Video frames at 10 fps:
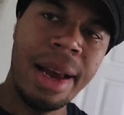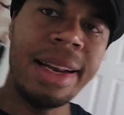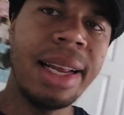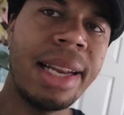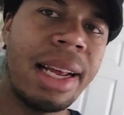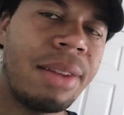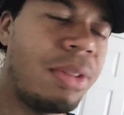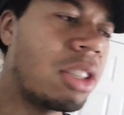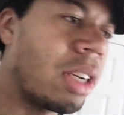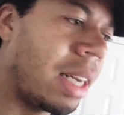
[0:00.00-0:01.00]
And then that
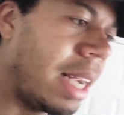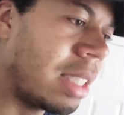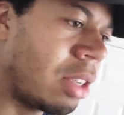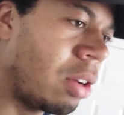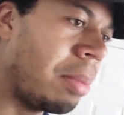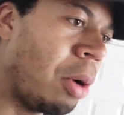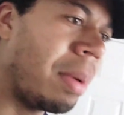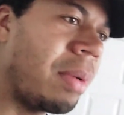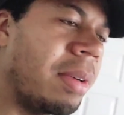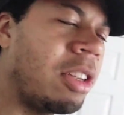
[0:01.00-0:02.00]
eventually leads into the
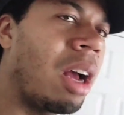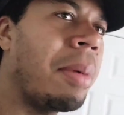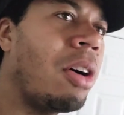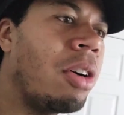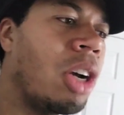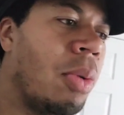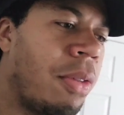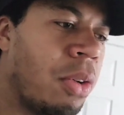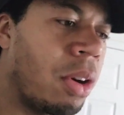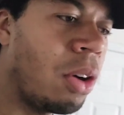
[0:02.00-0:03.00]
moment we were talking about earlier
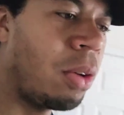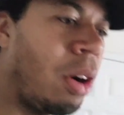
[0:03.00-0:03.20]
with Foucault,